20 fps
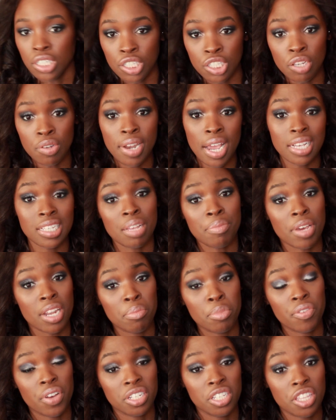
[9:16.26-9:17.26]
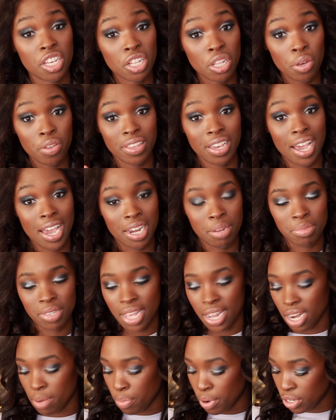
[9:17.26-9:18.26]
So next I'm going to move on to the clothing items
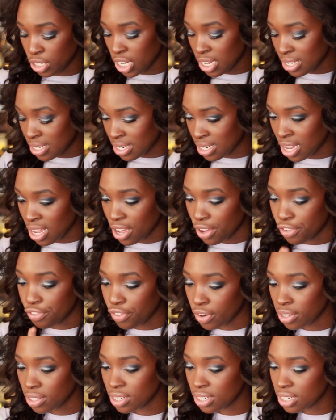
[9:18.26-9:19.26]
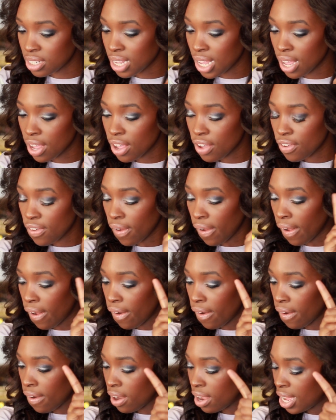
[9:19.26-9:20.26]
that I purchased. First,
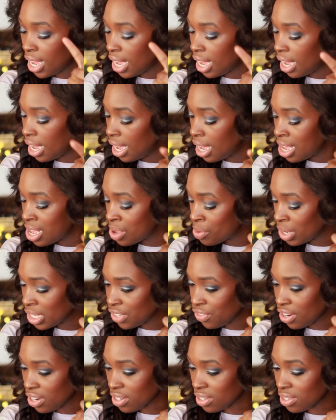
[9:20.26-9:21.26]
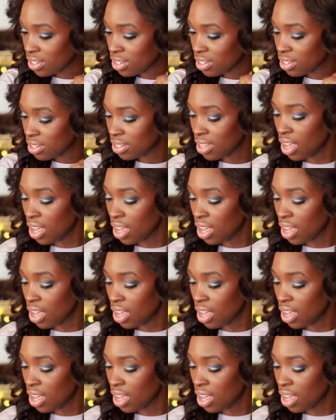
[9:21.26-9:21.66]
uh, what's first?